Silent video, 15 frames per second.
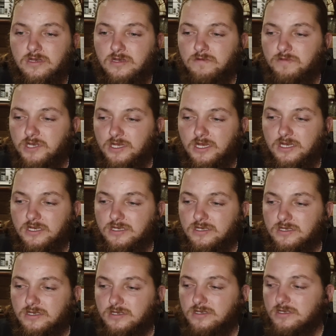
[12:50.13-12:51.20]
be like,
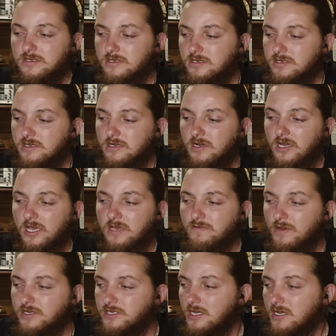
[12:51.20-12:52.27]
I hate
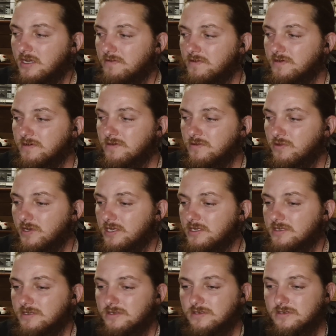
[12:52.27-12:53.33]
my job, I'm going to
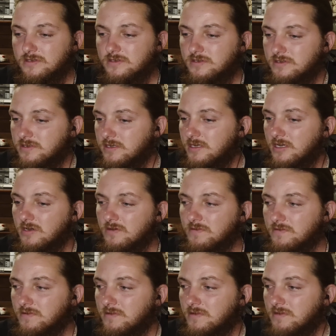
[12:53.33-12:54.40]
quit,
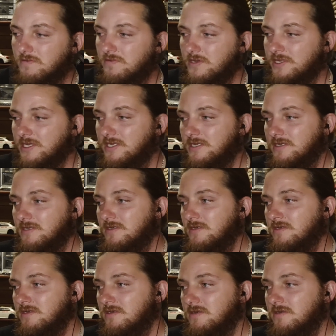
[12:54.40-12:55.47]
but then
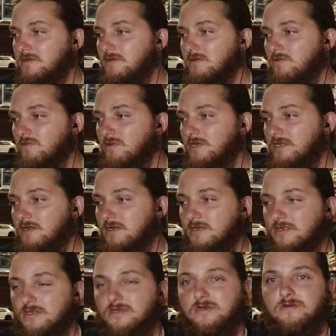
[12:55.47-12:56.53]
when
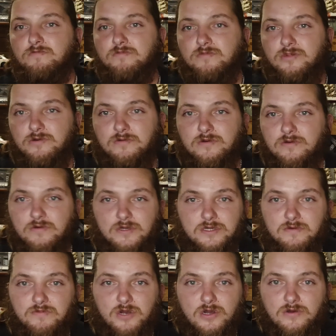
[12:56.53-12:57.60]

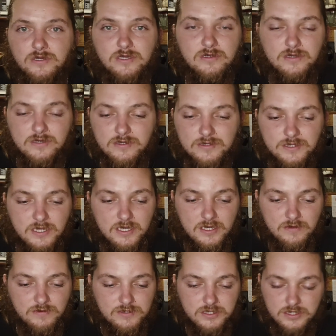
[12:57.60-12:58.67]
you're broke, you're going to say,
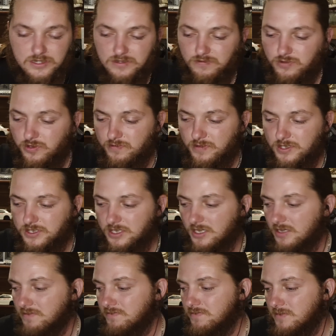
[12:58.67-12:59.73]
I shouldn't have quit my
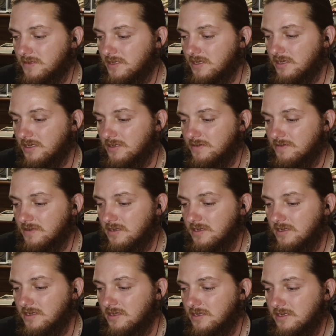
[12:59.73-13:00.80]
job.
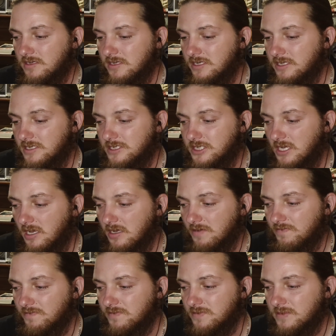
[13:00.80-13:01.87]
You need a
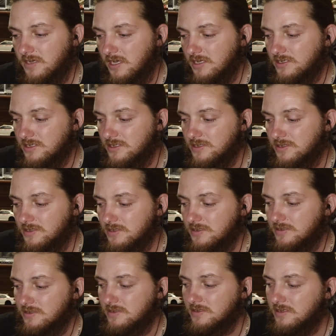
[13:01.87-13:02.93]
job. You can't just
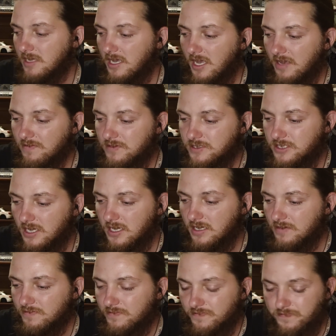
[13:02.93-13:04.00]
not have a job.